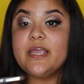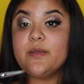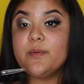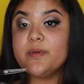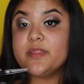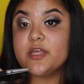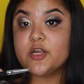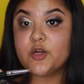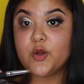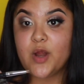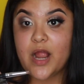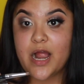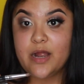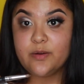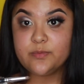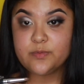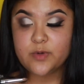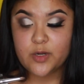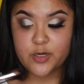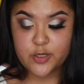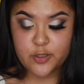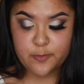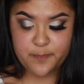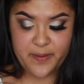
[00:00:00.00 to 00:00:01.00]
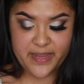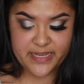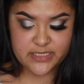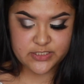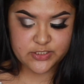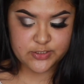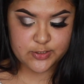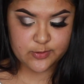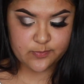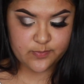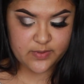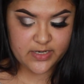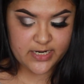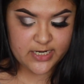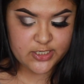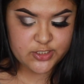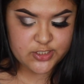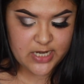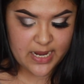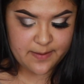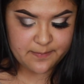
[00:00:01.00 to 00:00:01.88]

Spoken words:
With a Crown Royal pencil brush,